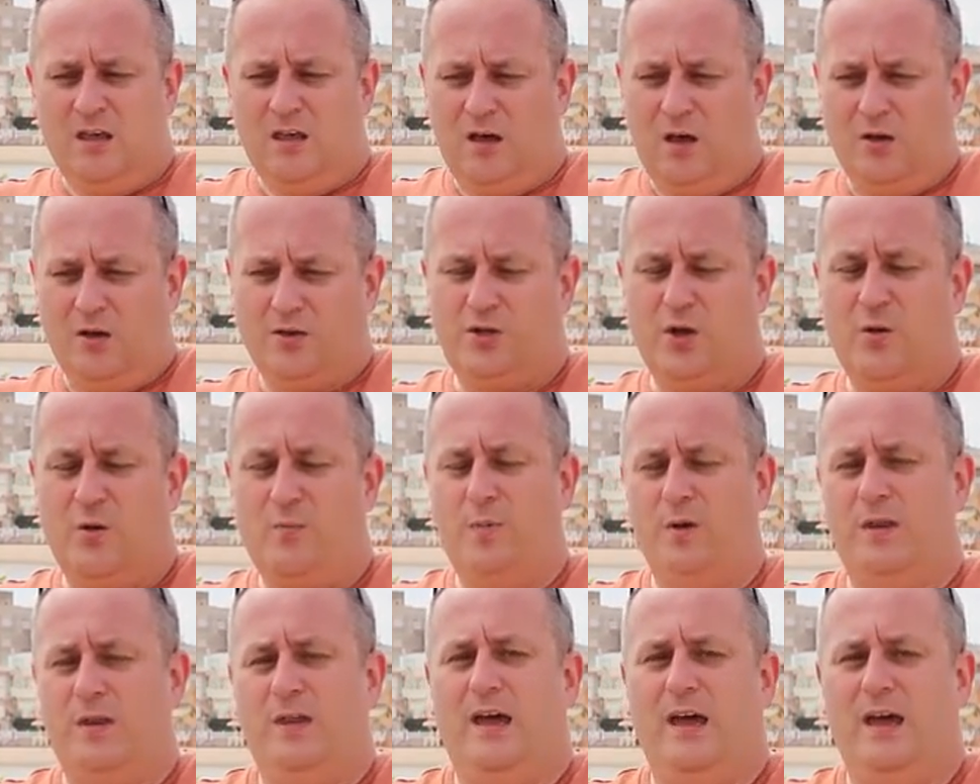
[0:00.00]
on top
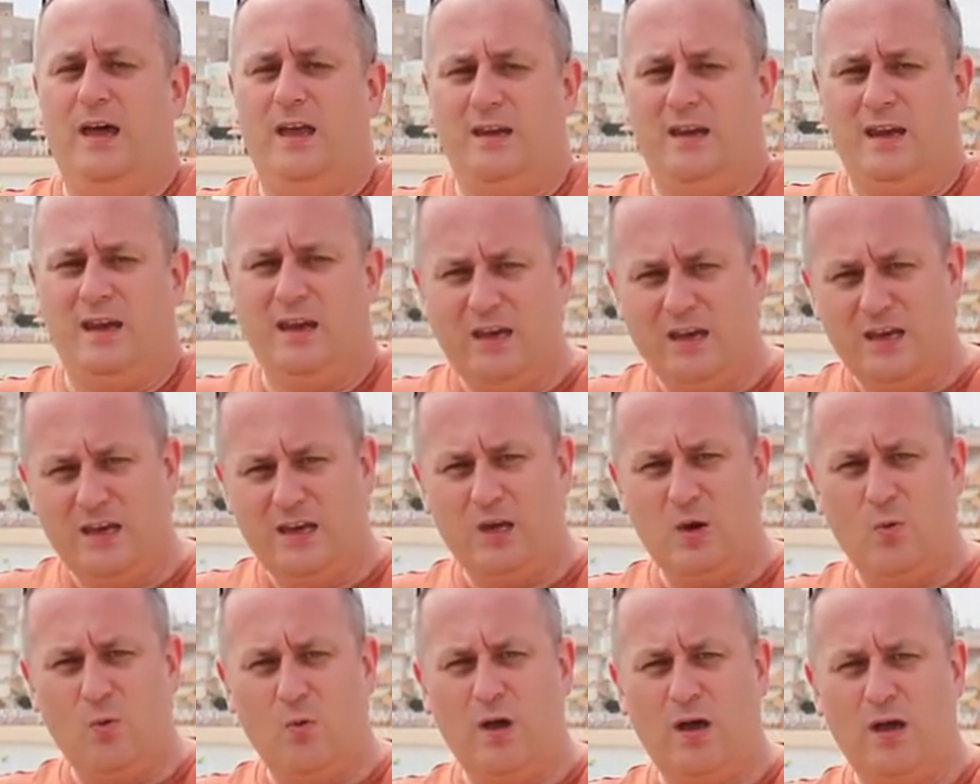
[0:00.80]
of that,
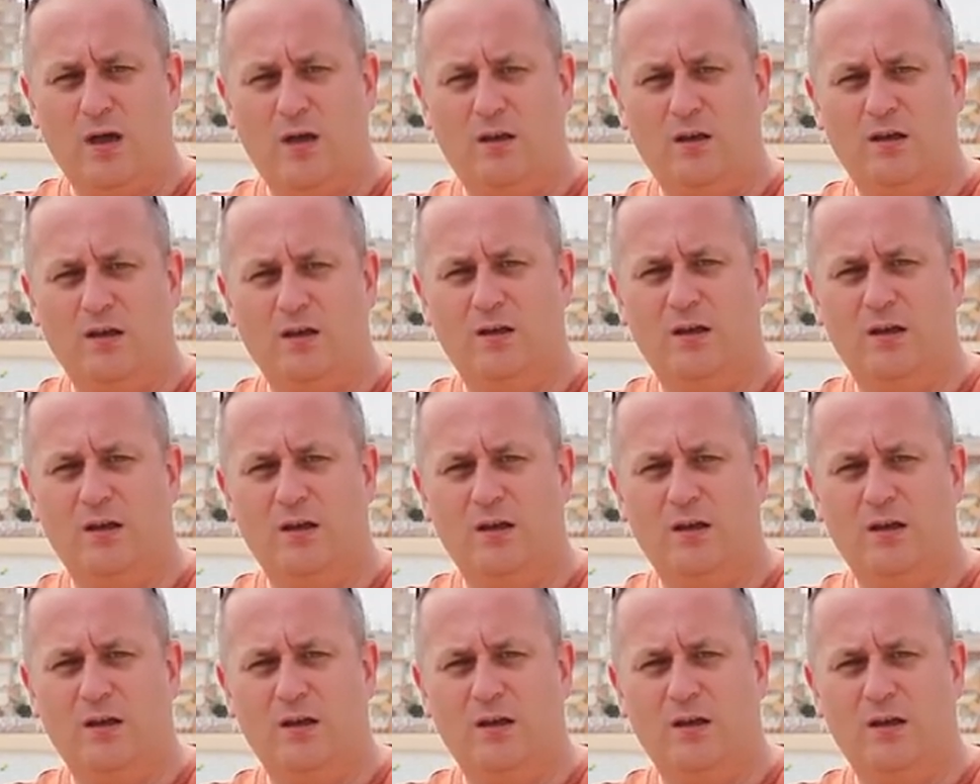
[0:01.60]
you will,